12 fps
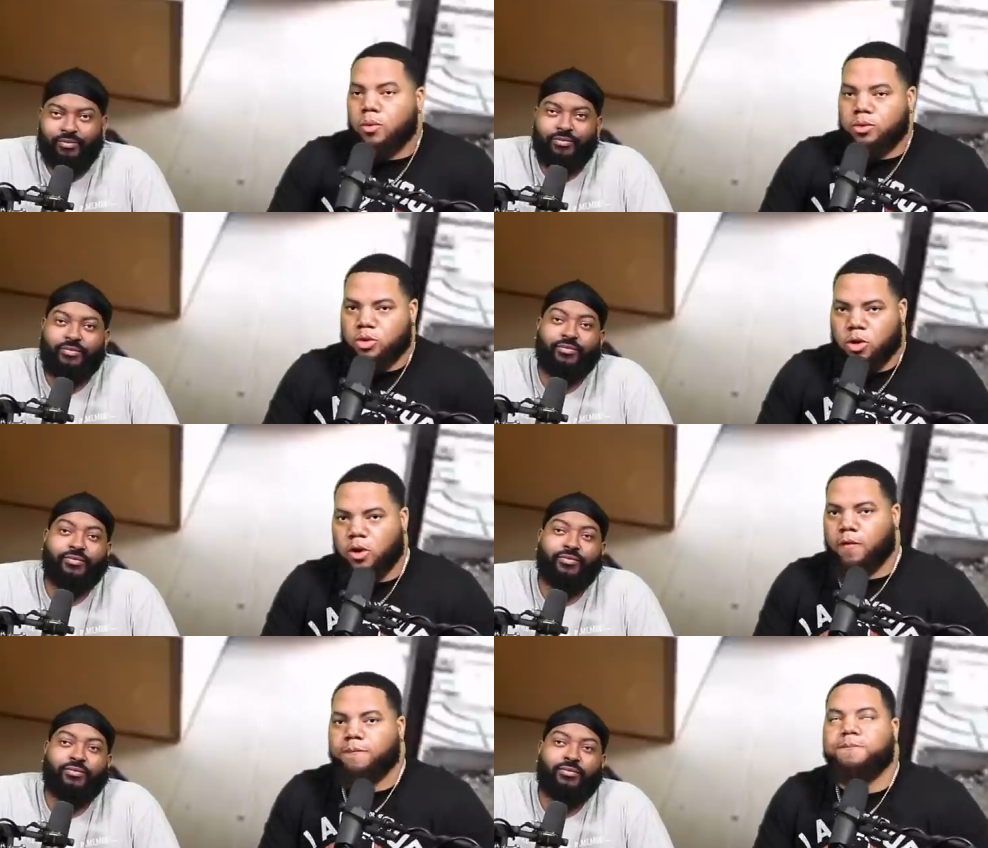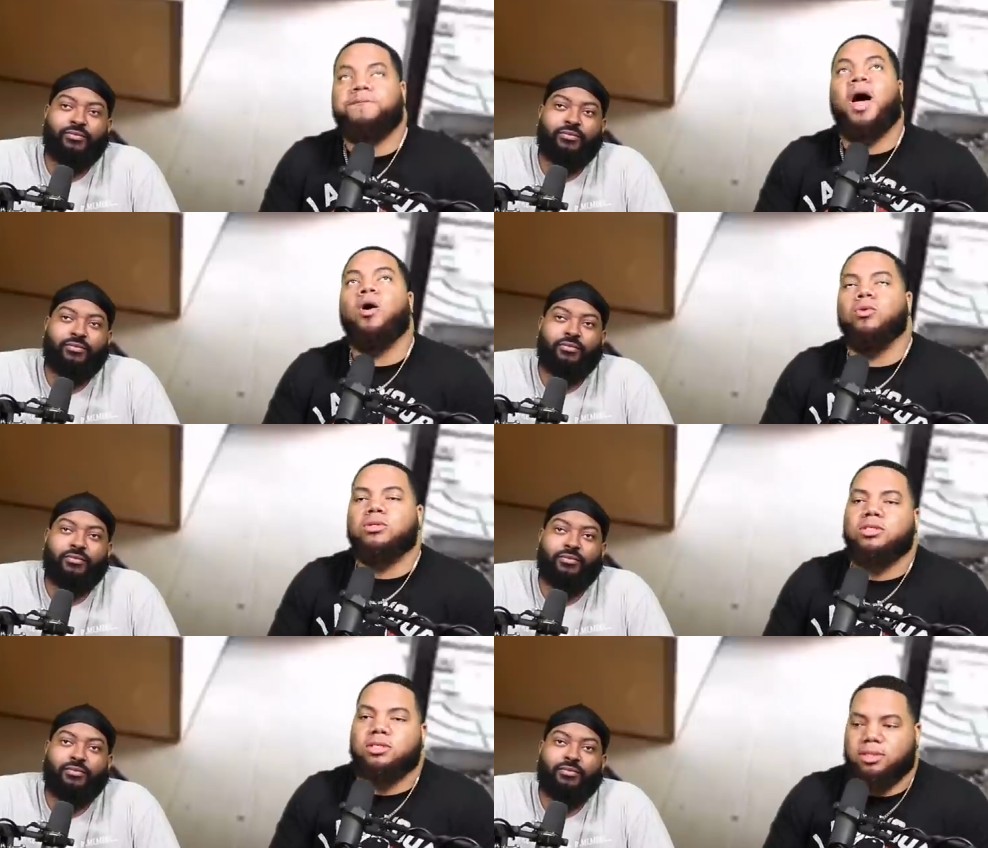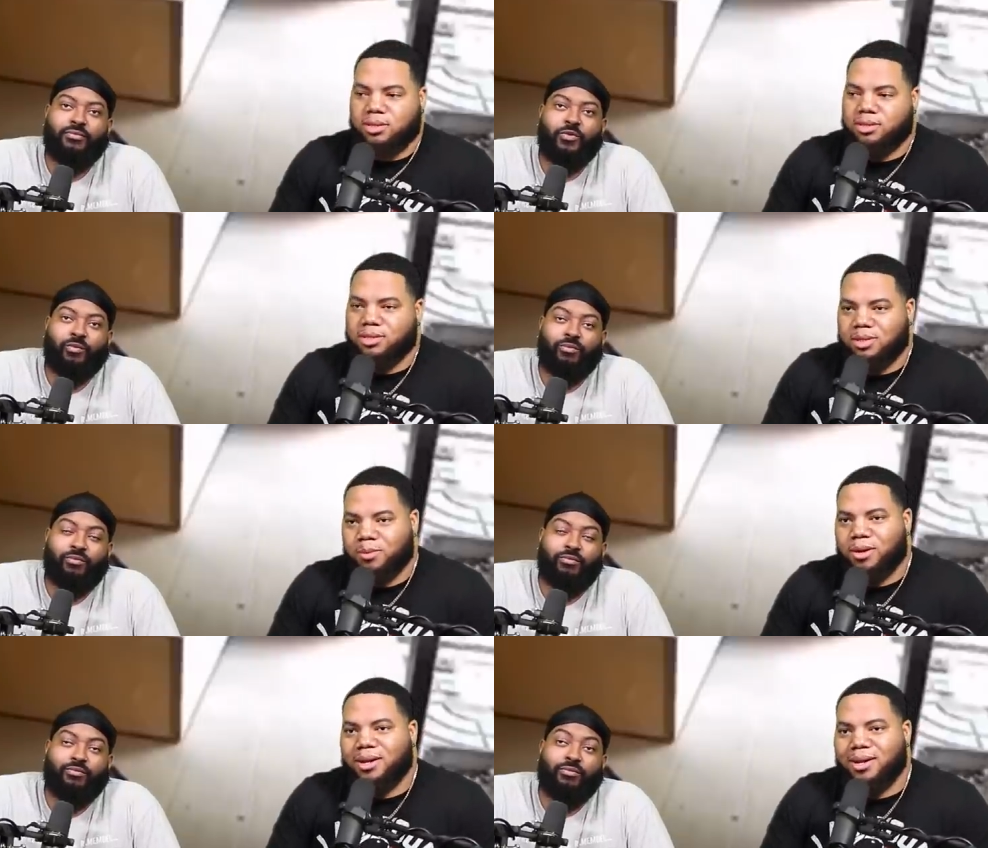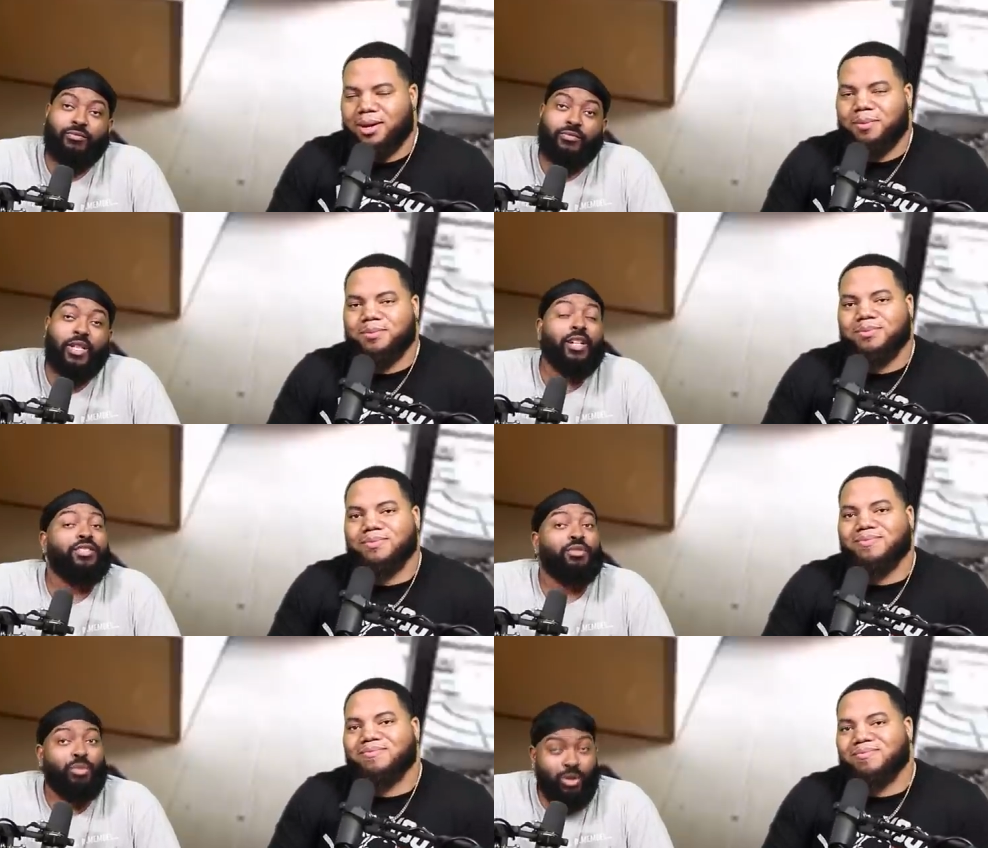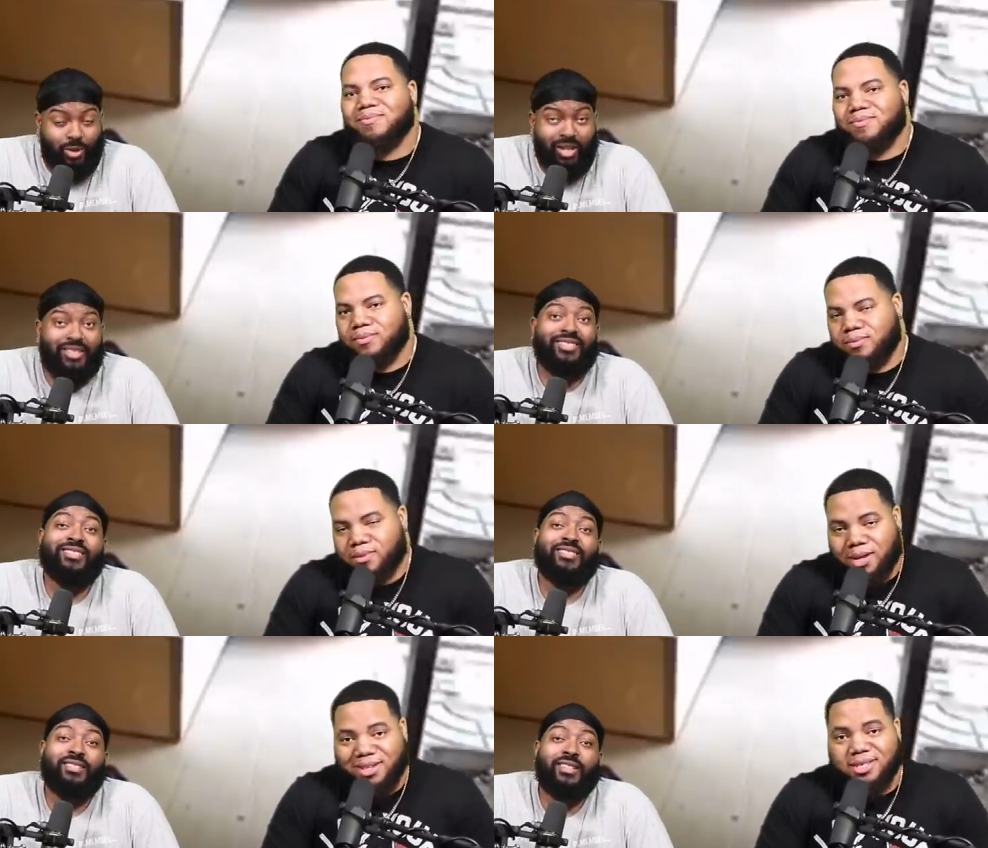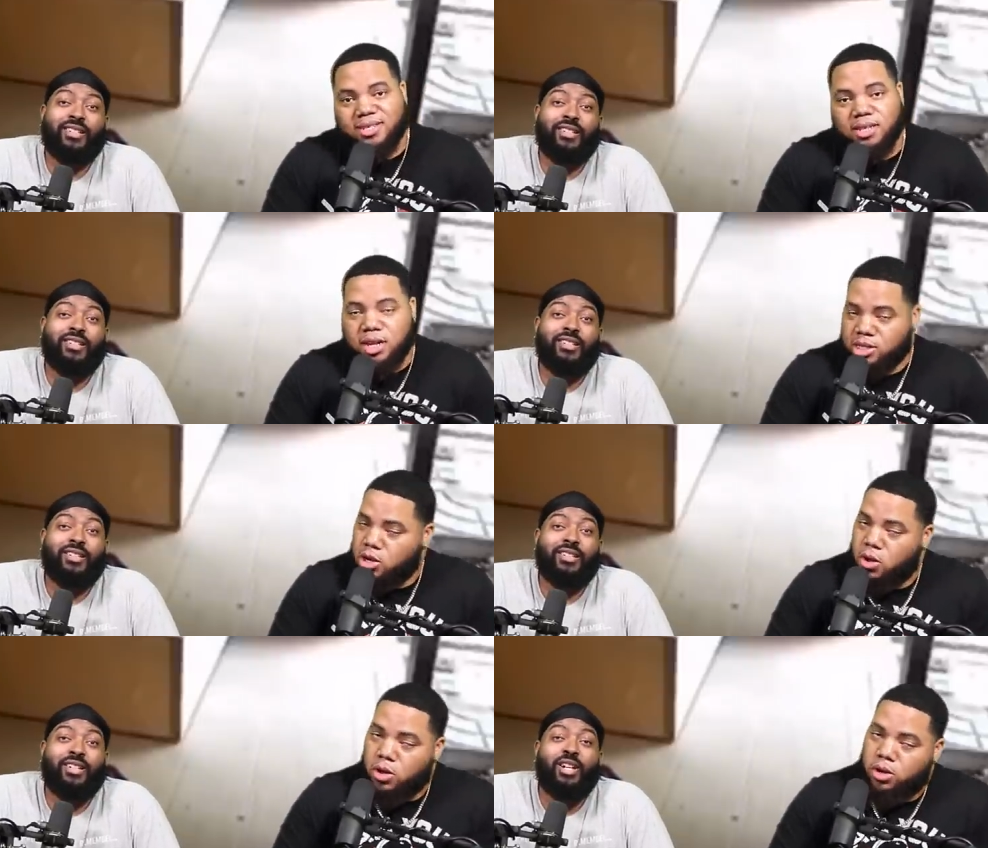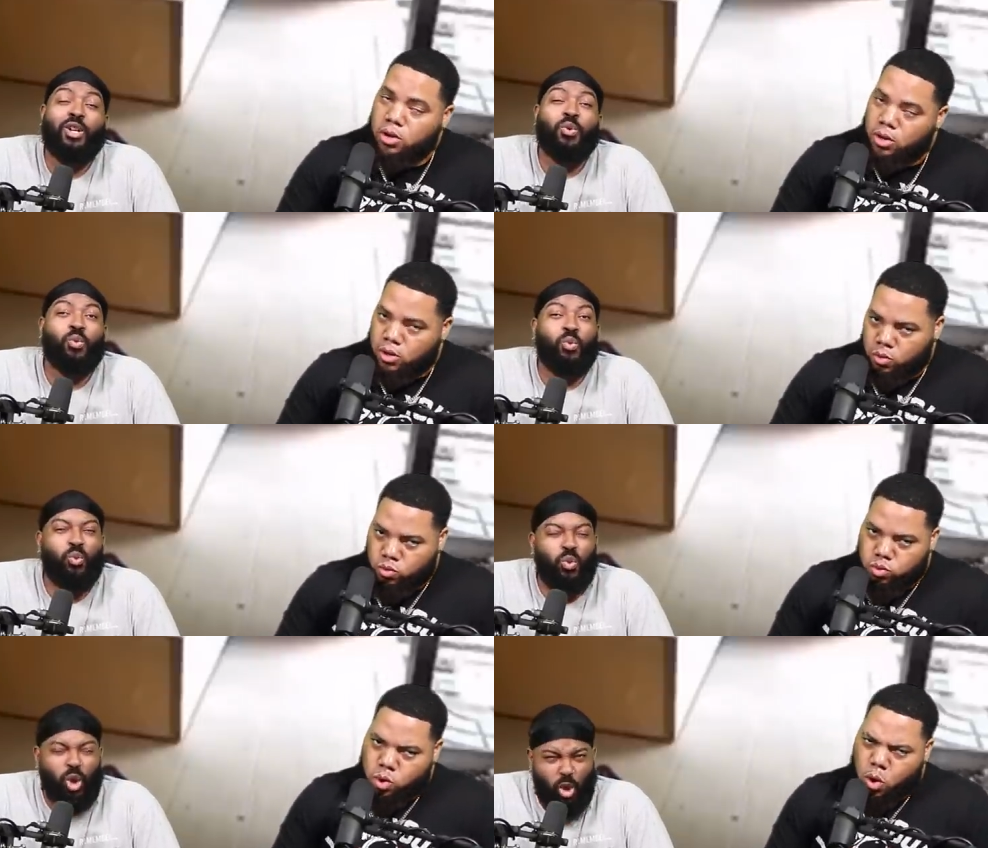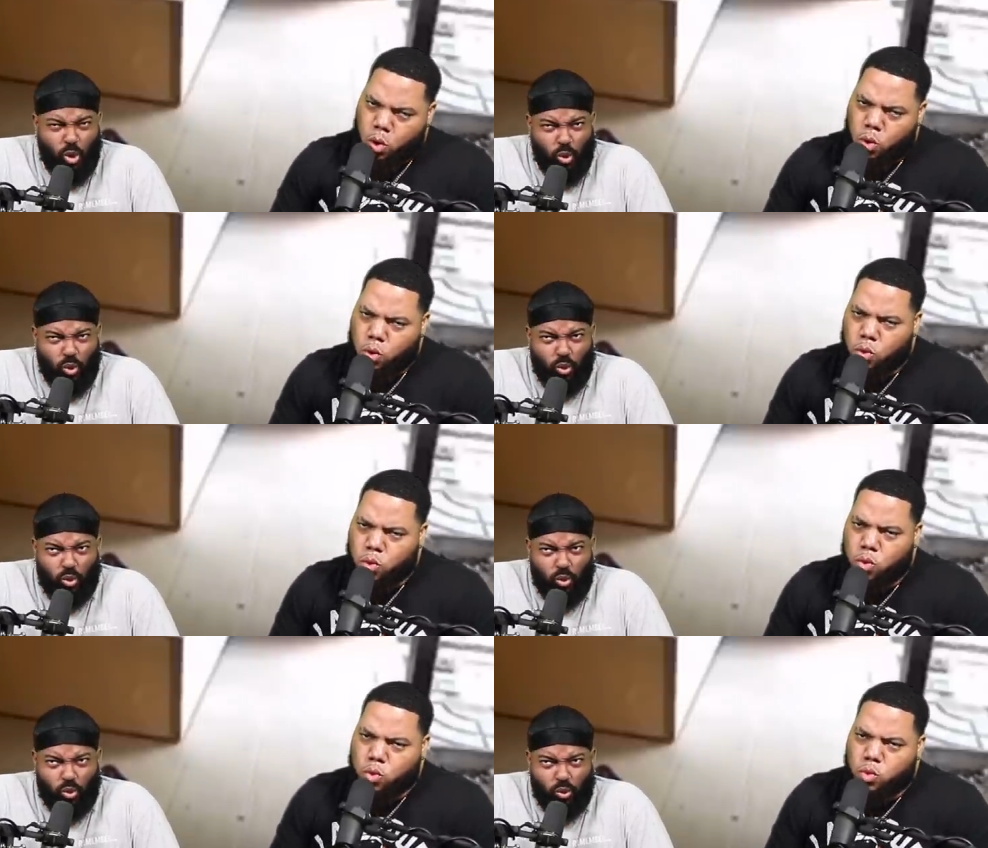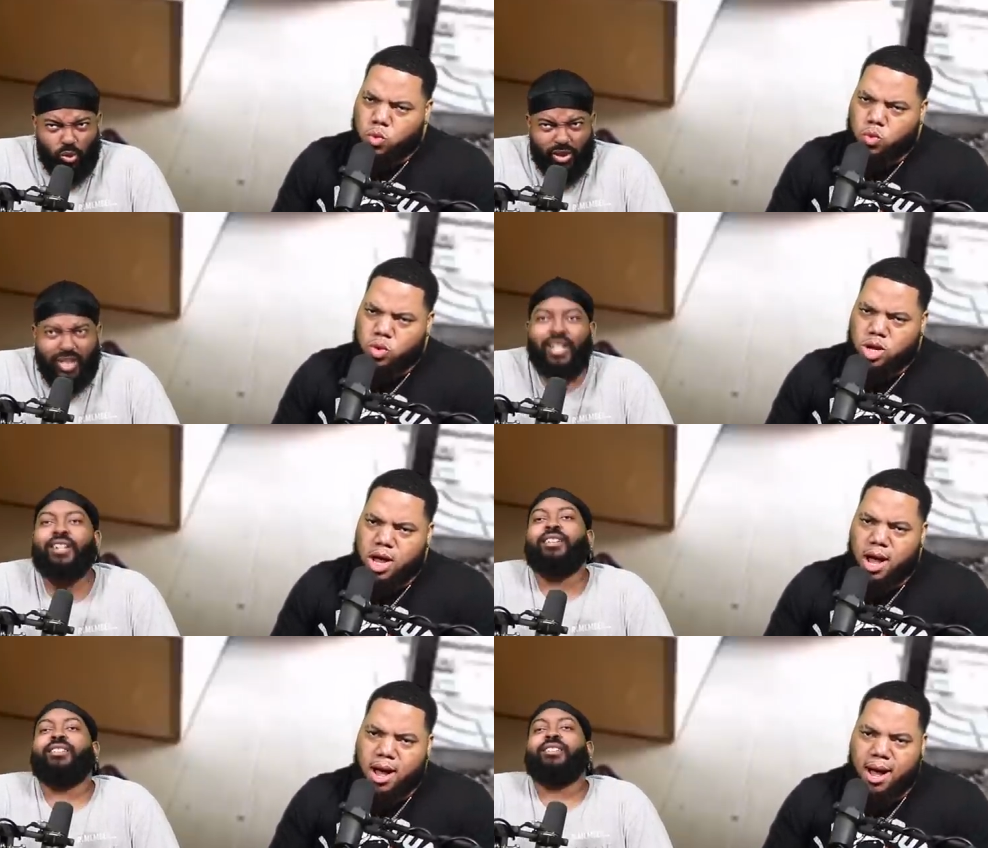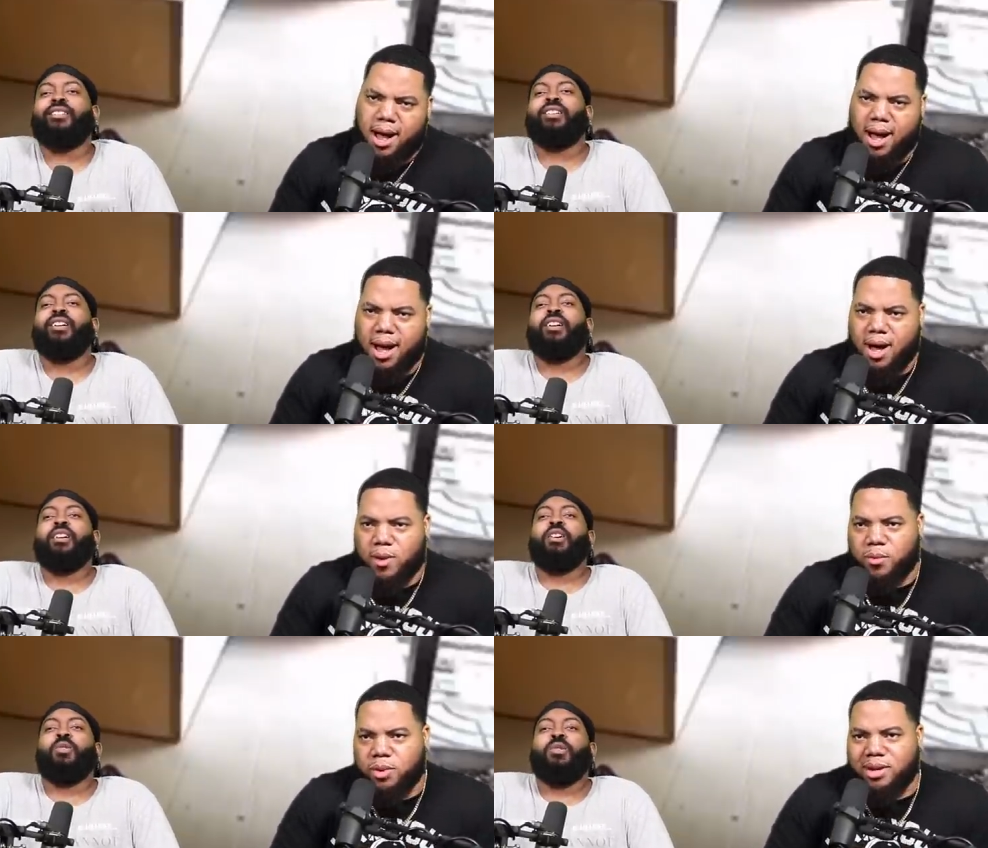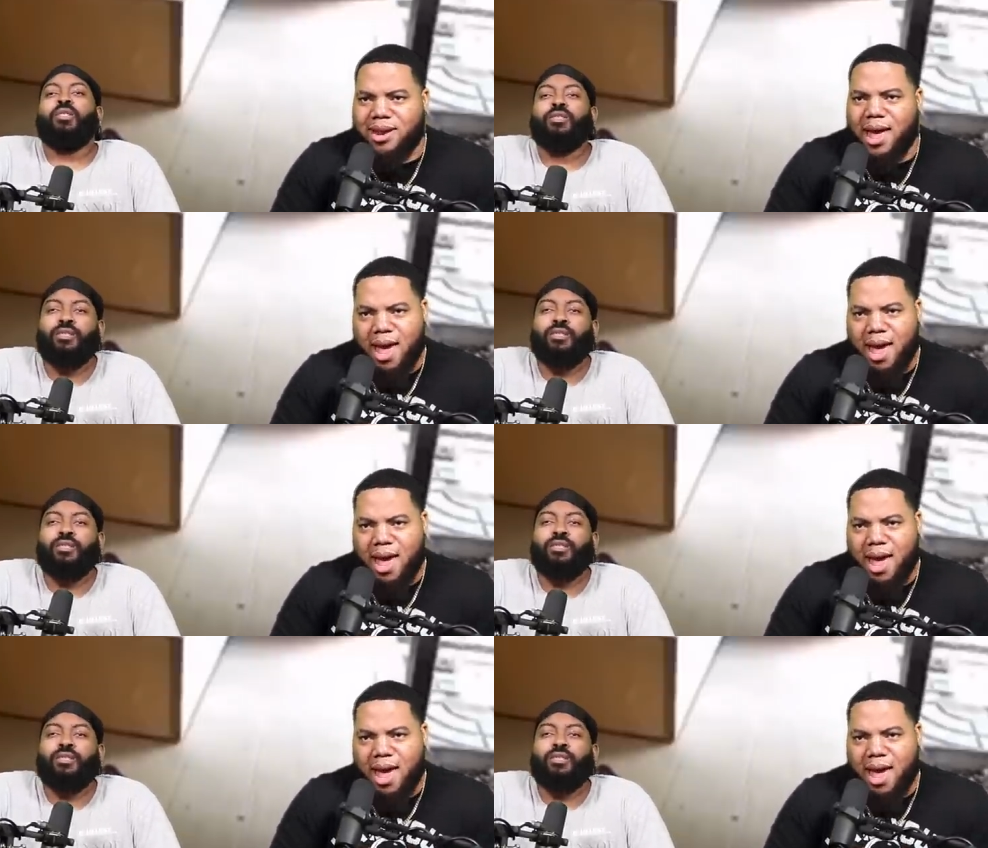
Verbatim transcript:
Speaker 1: What's going on, folks? It's your boy Dup. It's your boy Ross. And this is Clutch Gone Rogue. Uh, when